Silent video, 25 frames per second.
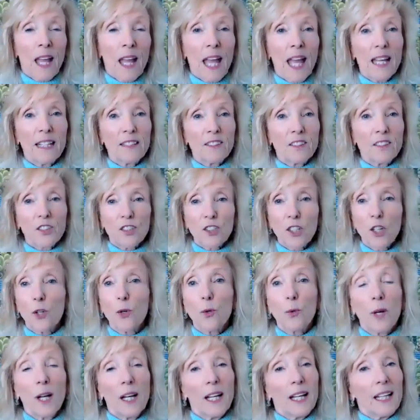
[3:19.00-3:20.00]
and
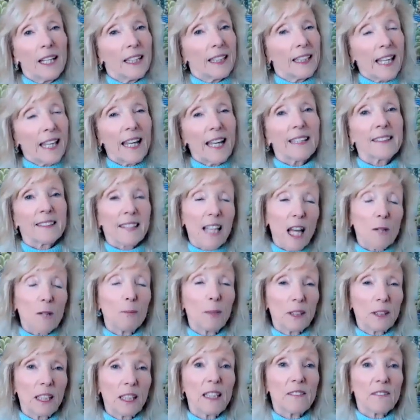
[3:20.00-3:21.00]
so yes i
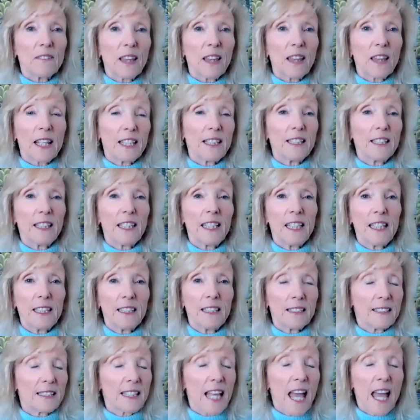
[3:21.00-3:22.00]
believe that it
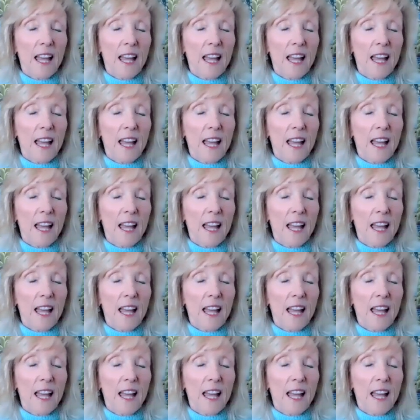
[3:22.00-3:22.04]
is